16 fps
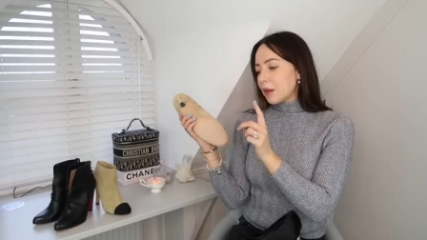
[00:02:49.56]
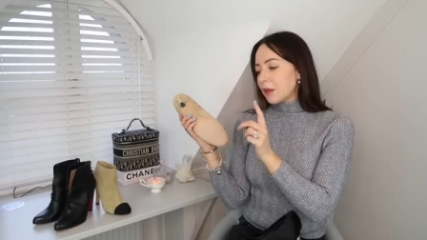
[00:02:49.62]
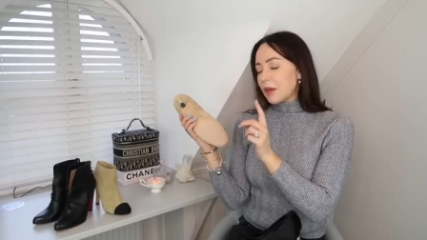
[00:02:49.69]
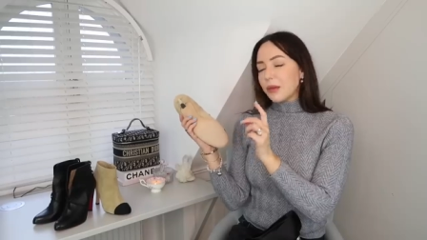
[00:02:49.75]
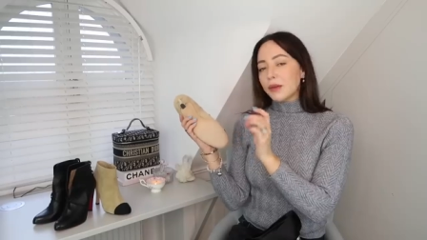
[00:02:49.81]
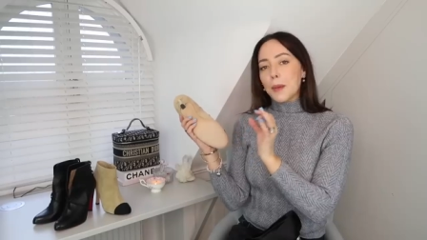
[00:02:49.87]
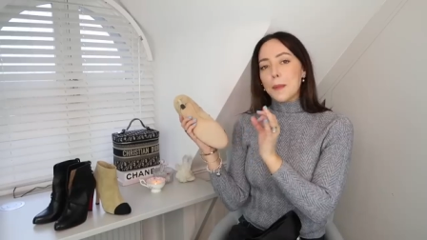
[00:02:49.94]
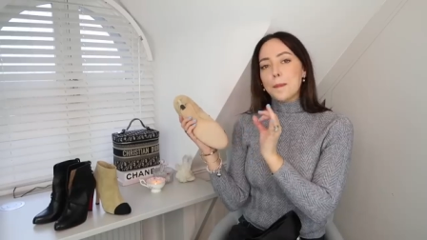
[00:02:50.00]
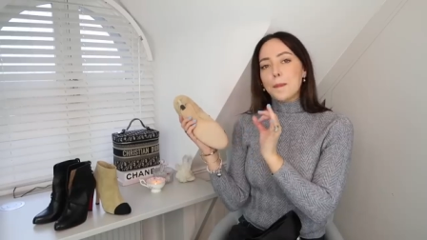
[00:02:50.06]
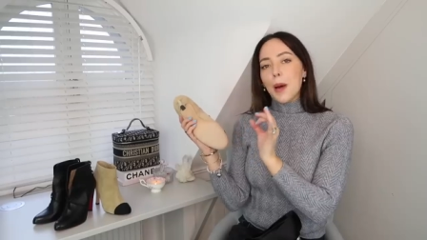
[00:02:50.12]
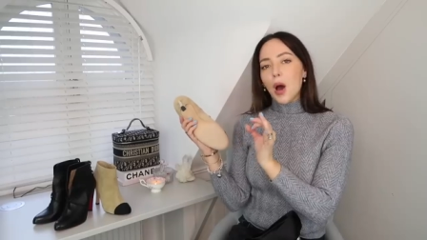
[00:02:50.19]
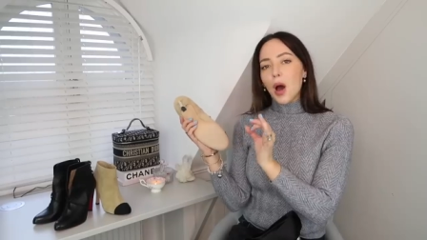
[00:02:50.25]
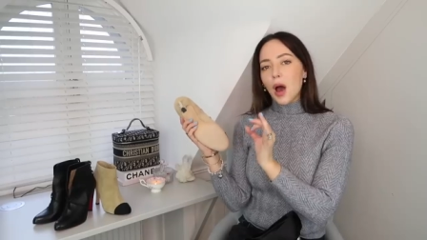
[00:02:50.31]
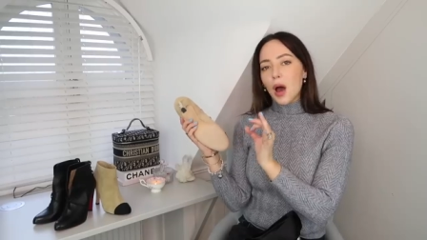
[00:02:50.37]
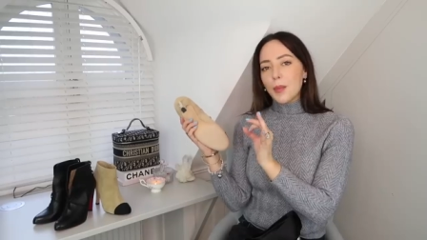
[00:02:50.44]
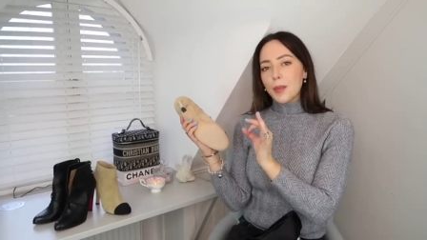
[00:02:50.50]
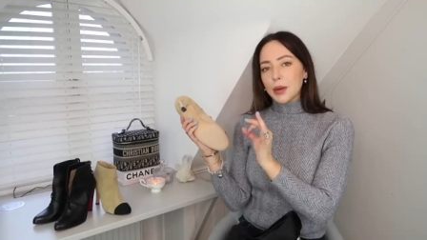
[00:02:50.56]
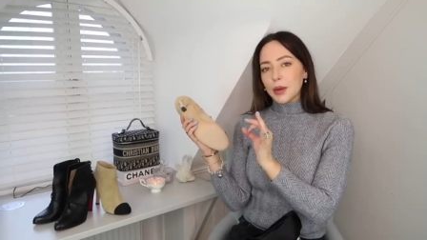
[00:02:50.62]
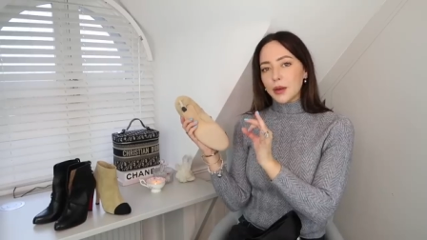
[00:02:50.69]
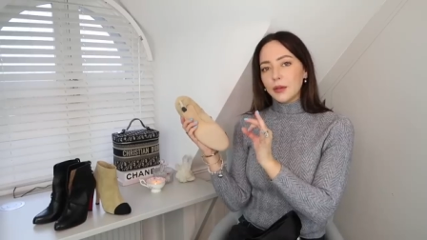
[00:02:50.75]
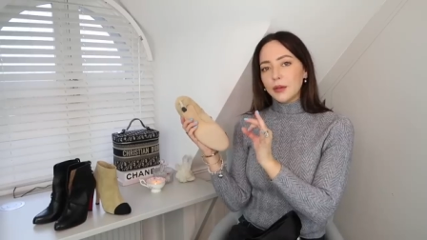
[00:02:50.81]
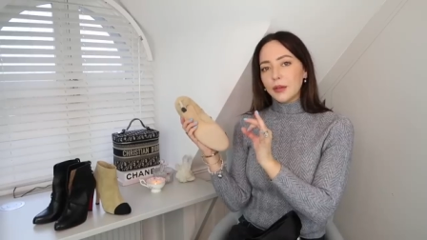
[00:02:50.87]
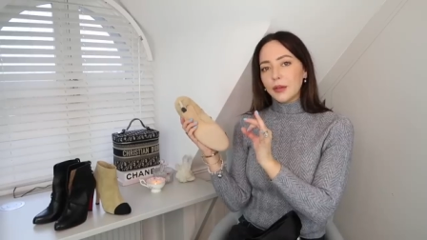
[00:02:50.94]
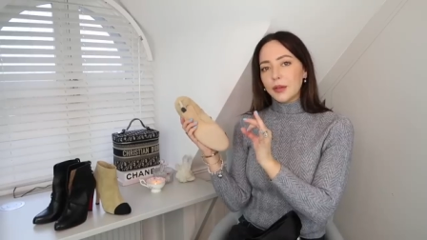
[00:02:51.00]
there's a
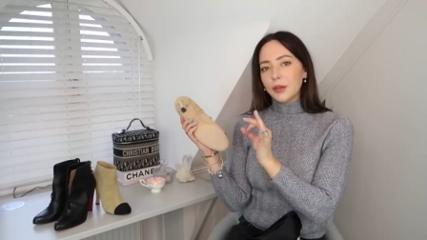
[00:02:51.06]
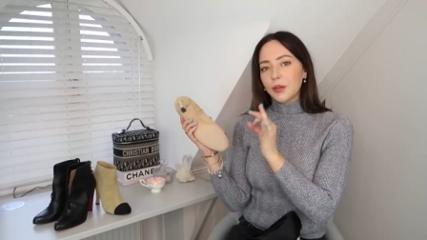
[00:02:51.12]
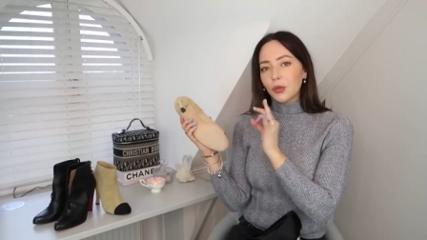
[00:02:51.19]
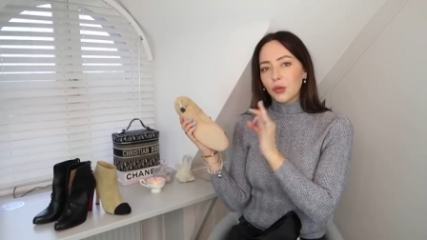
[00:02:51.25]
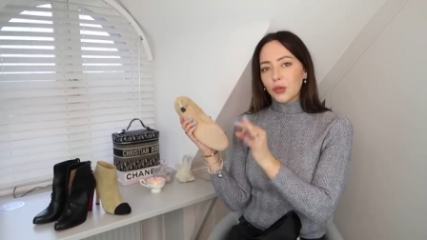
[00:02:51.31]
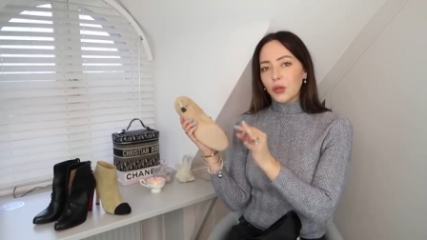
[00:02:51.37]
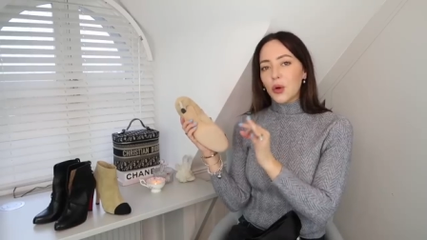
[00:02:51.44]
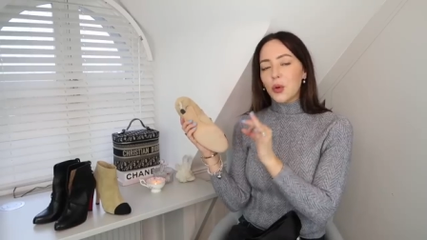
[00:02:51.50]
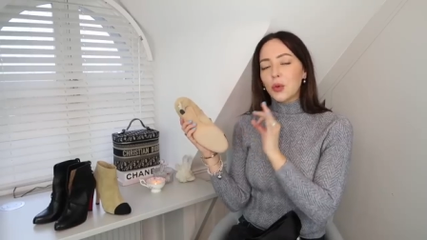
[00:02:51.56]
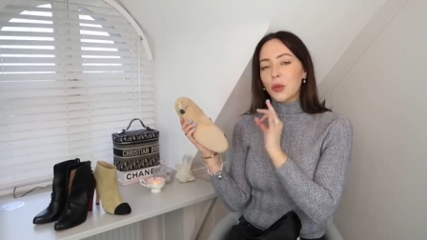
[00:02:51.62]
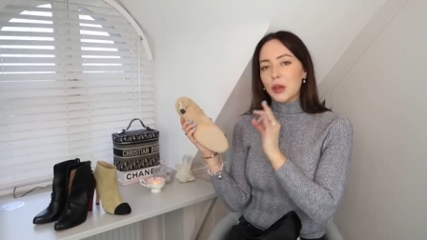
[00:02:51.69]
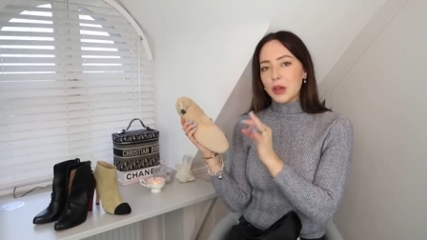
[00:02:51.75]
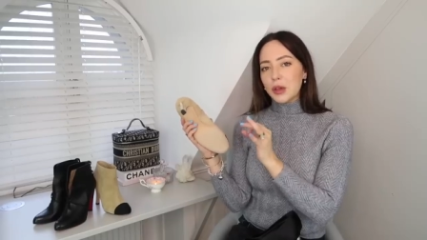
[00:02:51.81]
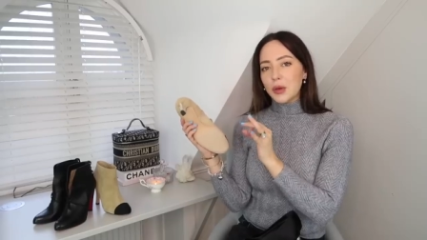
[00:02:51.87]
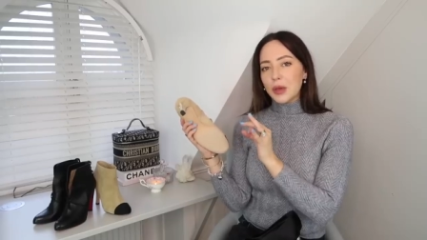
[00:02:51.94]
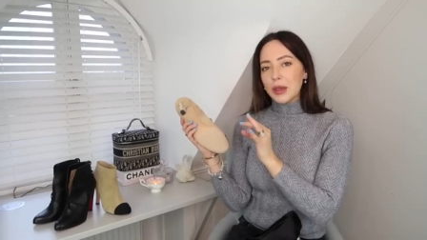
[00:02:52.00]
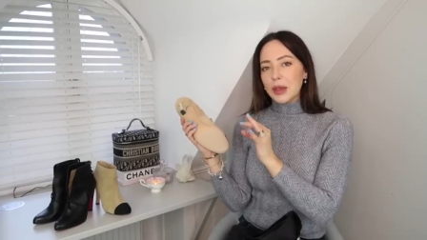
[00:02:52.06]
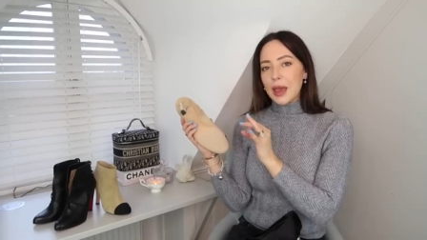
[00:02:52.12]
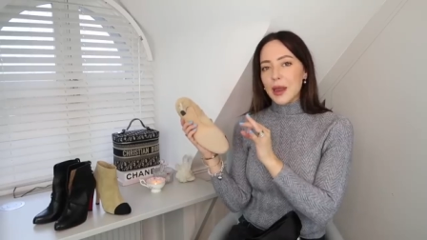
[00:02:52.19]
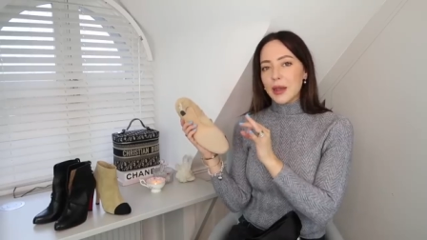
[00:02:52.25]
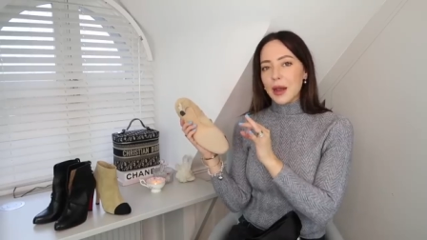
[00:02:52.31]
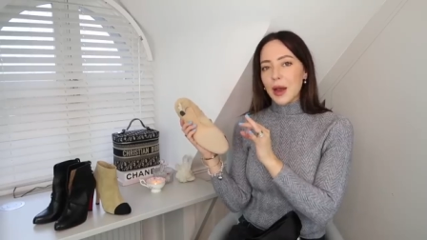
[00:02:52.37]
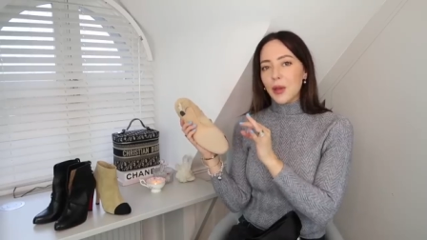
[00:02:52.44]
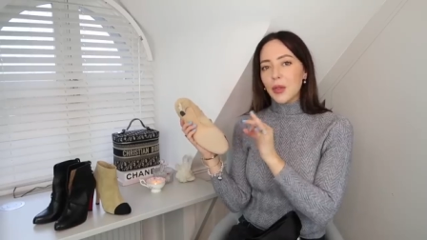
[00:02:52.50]
permanent sole that you can
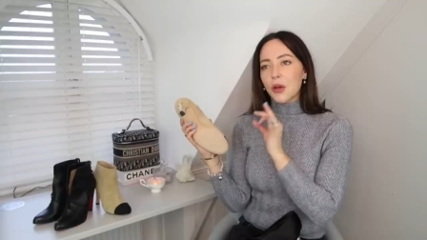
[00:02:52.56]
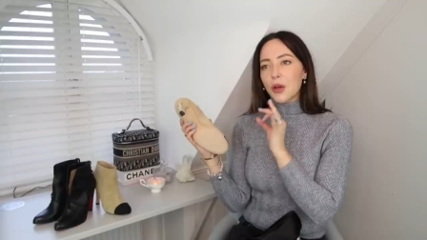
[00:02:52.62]
get now